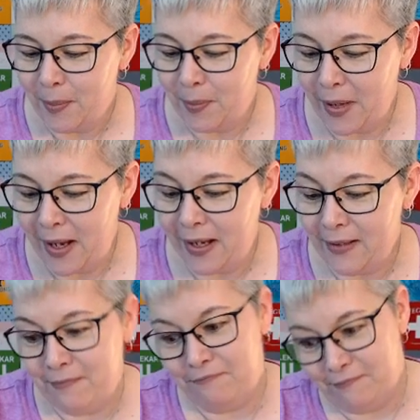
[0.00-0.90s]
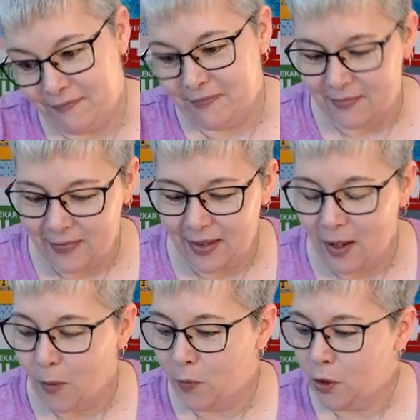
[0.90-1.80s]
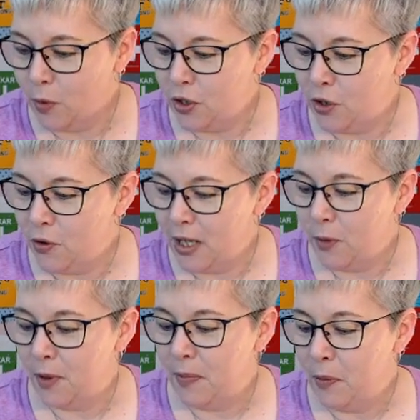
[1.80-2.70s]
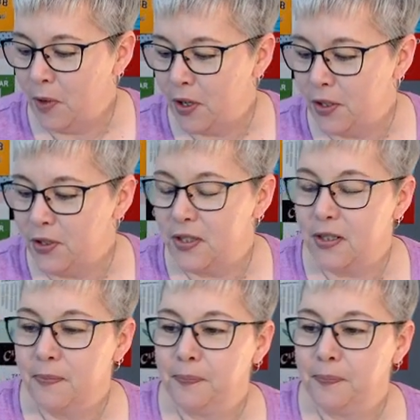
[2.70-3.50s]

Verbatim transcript: But which one do you think would be worse?